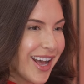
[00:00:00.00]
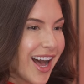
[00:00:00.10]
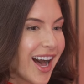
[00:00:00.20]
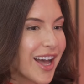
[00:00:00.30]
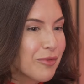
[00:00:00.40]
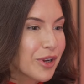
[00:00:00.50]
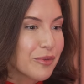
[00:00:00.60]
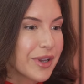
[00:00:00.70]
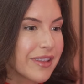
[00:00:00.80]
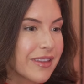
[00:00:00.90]
I work
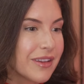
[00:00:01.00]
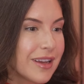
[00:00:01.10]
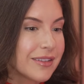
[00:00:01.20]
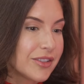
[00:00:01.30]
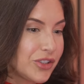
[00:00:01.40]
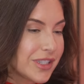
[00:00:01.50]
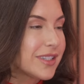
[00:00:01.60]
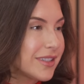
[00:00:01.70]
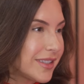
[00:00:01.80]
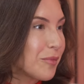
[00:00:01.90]
with
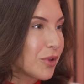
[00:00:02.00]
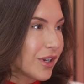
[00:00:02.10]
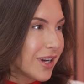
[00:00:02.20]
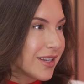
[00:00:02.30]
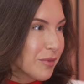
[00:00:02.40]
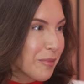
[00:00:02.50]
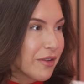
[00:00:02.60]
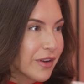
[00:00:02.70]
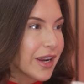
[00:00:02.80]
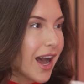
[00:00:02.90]
just similar as
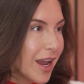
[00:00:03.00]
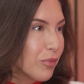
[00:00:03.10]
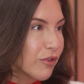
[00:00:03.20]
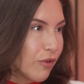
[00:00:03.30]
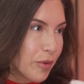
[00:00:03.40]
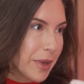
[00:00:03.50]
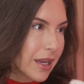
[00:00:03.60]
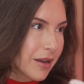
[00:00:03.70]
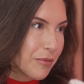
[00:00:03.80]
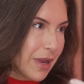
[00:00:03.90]
women, very high
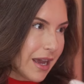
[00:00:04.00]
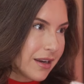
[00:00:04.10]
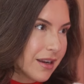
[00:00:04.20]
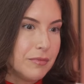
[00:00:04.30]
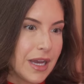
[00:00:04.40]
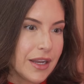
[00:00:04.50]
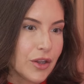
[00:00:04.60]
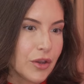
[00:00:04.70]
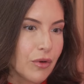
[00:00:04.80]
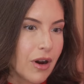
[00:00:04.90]
performing men
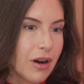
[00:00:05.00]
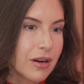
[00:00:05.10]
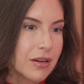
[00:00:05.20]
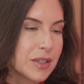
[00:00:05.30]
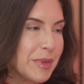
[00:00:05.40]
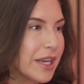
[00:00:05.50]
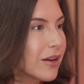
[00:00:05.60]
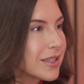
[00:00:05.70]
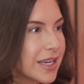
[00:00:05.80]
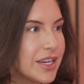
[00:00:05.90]
who are speaking
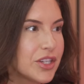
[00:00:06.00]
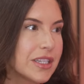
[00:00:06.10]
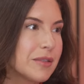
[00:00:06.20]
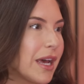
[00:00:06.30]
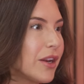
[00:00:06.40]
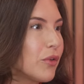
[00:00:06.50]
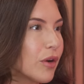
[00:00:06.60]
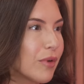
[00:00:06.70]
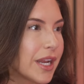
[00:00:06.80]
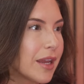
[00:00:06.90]
on stages, men who
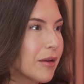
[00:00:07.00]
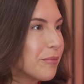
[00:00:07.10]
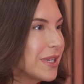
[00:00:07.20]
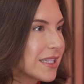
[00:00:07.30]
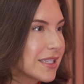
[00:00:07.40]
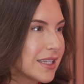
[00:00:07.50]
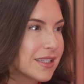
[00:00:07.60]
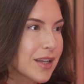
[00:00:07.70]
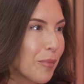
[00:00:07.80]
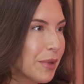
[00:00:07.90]
are running
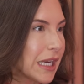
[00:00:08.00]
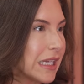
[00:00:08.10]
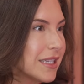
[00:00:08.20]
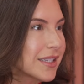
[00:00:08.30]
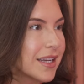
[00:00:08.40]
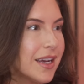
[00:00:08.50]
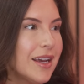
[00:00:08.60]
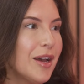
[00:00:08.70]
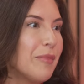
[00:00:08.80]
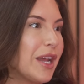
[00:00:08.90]
businesses, companies,
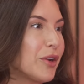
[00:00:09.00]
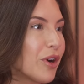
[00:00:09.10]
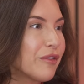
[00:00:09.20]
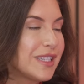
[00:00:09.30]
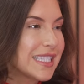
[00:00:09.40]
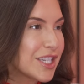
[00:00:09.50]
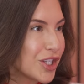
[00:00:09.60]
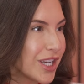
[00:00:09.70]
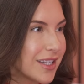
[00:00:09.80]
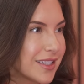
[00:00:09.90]
men who are
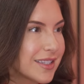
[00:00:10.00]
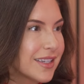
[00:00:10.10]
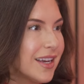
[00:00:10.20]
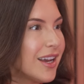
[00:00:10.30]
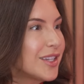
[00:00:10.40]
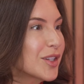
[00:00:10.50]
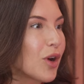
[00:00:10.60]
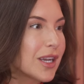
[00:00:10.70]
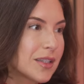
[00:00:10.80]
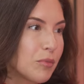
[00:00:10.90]
physicians. It's
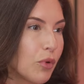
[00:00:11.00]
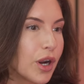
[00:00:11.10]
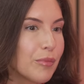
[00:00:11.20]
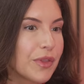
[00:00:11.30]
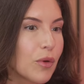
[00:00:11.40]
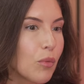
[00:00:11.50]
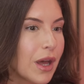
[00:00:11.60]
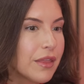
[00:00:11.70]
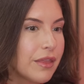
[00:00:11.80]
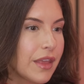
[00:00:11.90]
across the board. But the
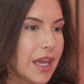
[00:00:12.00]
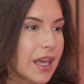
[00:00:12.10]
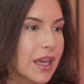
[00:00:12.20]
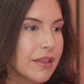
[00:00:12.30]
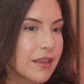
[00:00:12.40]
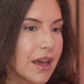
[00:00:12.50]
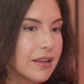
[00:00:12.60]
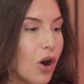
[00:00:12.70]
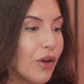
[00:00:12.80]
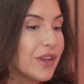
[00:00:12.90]
one thing that
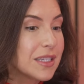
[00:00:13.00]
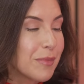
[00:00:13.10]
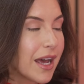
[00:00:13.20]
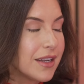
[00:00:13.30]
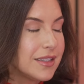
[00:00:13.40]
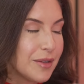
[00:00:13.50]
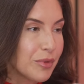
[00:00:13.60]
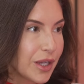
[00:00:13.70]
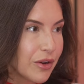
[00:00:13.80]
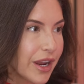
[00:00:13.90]
all these men
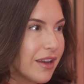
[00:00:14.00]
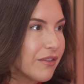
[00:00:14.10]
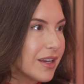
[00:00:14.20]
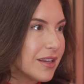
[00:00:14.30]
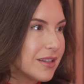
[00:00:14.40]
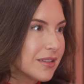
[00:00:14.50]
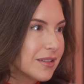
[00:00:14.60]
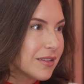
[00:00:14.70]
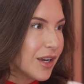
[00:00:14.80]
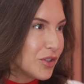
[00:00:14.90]
deeply crave
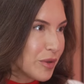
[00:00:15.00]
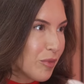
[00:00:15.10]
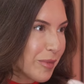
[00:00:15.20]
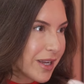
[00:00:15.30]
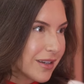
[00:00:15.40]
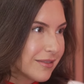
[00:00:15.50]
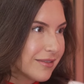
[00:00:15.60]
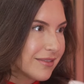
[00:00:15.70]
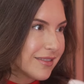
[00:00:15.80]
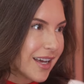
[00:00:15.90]
is a dream woman.
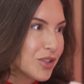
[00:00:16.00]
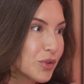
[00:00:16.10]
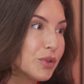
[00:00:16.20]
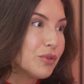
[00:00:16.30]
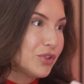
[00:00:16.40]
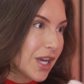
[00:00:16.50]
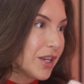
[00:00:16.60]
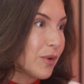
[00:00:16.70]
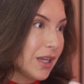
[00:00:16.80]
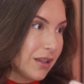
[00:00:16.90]
That true,
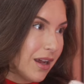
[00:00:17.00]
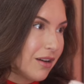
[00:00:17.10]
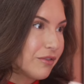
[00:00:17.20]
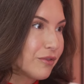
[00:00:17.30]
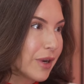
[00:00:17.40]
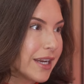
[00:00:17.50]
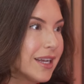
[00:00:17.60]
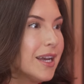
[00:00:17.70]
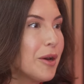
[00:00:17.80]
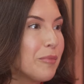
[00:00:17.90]
genuine love, right?
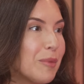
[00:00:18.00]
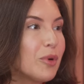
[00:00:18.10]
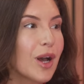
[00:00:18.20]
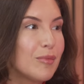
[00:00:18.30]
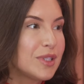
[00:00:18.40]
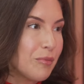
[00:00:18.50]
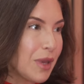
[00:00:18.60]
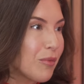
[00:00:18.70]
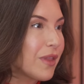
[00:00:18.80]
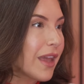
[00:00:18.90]
People come to
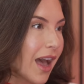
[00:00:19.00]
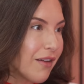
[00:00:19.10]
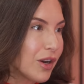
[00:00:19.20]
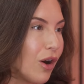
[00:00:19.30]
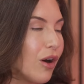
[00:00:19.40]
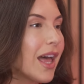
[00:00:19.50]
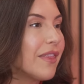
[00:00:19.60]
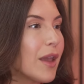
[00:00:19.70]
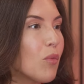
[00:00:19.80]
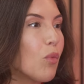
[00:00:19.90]
me when they have it all
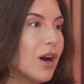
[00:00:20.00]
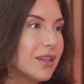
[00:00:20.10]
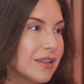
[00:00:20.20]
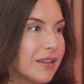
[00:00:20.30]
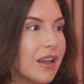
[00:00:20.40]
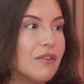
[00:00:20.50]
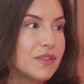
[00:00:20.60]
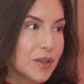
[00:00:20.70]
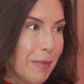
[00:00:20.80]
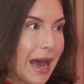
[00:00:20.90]
and they want the love
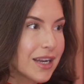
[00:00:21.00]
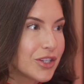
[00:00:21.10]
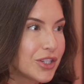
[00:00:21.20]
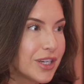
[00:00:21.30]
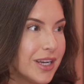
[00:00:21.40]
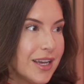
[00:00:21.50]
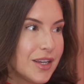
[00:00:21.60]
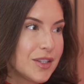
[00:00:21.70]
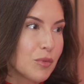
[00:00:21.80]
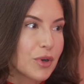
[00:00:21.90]
to match.
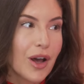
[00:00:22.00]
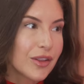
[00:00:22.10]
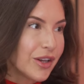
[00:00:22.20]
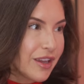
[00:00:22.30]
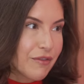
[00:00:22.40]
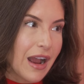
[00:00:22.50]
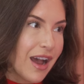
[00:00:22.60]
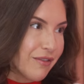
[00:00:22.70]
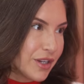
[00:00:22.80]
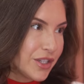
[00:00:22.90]
So we're not looking for
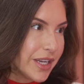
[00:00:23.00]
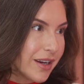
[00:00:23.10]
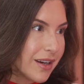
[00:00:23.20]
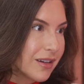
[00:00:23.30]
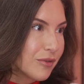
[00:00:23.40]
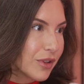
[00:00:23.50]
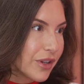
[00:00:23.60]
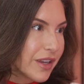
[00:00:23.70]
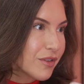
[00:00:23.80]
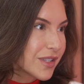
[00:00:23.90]
average here. We're
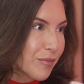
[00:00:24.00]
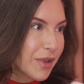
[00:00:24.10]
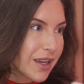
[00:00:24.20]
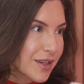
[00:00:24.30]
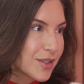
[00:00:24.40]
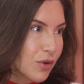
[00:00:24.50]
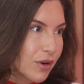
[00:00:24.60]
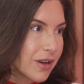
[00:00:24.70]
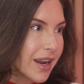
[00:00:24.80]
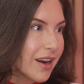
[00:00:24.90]
looking for something
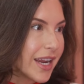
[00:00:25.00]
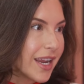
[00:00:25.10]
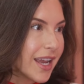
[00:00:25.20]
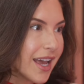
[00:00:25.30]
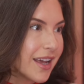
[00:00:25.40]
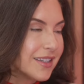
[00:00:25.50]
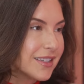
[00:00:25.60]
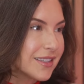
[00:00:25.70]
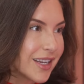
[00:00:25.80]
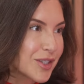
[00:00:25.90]
extraordinary,
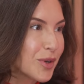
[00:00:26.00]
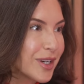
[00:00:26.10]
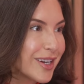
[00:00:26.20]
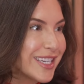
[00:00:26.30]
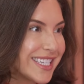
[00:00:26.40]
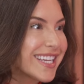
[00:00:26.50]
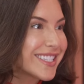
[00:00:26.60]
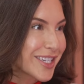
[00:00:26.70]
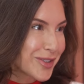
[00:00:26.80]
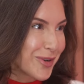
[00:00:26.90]
and extraordinary
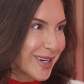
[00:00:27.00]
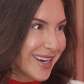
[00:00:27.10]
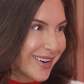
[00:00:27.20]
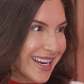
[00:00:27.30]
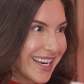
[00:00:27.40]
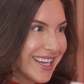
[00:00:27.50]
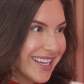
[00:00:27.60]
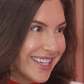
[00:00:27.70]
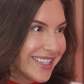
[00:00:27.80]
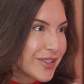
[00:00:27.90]
takes extraordinary.
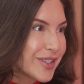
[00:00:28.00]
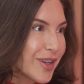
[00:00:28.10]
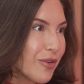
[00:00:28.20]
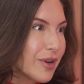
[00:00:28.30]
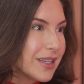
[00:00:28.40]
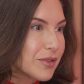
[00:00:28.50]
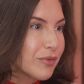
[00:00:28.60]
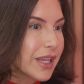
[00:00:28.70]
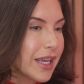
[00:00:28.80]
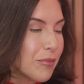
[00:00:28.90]
Oof. So it's
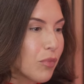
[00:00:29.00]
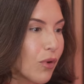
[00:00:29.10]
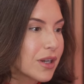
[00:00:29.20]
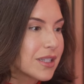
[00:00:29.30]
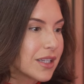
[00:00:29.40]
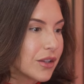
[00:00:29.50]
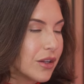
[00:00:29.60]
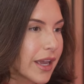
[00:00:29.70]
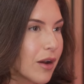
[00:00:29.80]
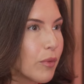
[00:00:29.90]
really important to
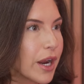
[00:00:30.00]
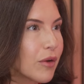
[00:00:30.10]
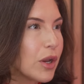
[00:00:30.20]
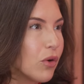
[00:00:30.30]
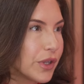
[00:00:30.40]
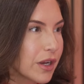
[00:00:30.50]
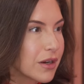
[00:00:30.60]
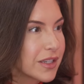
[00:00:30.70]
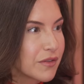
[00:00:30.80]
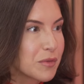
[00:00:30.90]
look at where are we holding
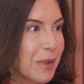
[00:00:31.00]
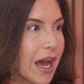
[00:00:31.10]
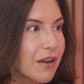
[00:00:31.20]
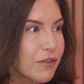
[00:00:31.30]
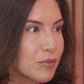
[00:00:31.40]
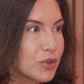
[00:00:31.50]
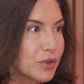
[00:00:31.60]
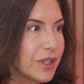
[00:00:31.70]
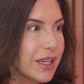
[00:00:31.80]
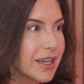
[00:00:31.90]
ourselves back from
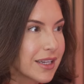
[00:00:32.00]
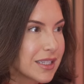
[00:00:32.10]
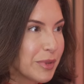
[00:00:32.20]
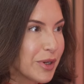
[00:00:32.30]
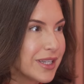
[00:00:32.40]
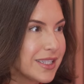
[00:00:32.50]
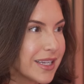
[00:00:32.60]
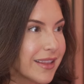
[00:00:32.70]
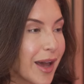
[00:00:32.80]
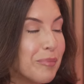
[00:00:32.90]
truly
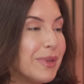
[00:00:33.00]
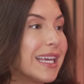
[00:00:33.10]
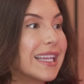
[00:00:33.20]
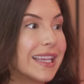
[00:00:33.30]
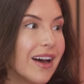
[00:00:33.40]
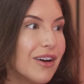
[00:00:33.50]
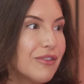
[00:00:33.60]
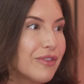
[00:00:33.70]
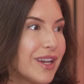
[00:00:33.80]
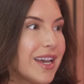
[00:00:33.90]
experiencing that big
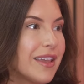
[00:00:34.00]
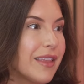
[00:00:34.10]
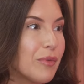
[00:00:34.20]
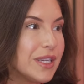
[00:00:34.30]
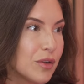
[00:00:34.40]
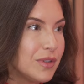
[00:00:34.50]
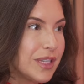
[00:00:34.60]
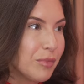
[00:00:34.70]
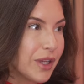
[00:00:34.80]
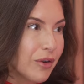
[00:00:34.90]
love that we so
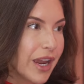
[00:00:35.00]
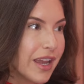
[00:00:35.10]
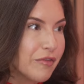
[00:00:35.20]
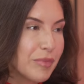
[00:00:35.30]
deeply crave.